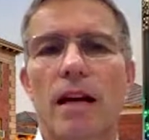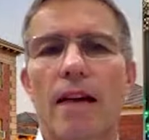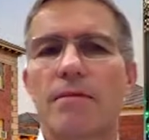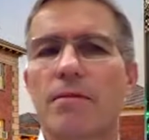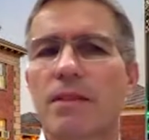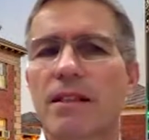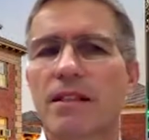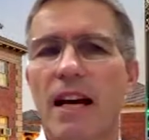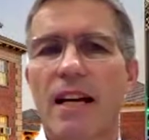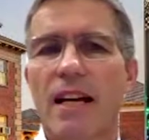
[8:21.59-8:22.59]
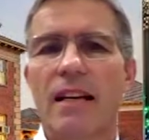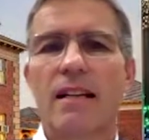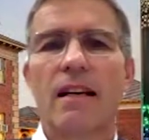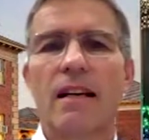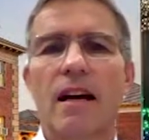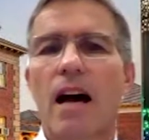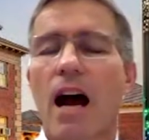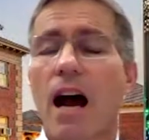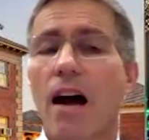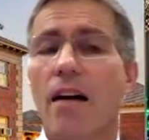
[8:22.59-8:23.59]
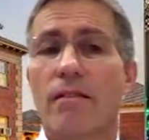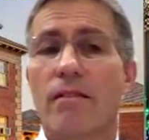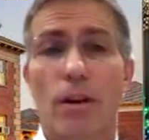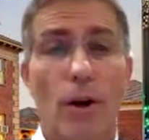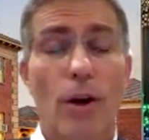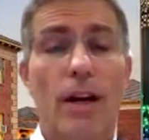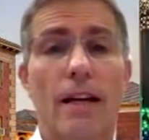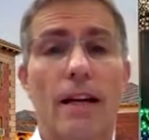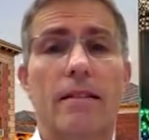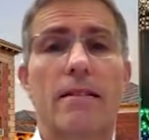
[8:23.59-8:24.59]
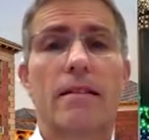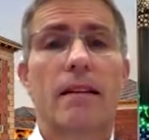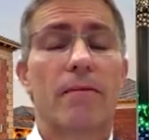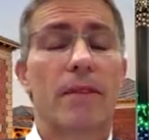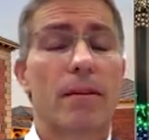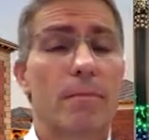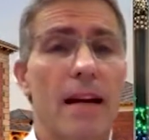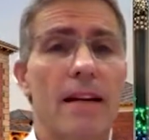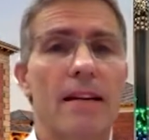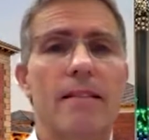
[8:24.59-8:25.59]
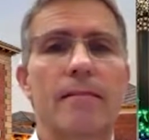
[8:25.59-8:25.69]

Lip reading: have to retain the learnings that we made,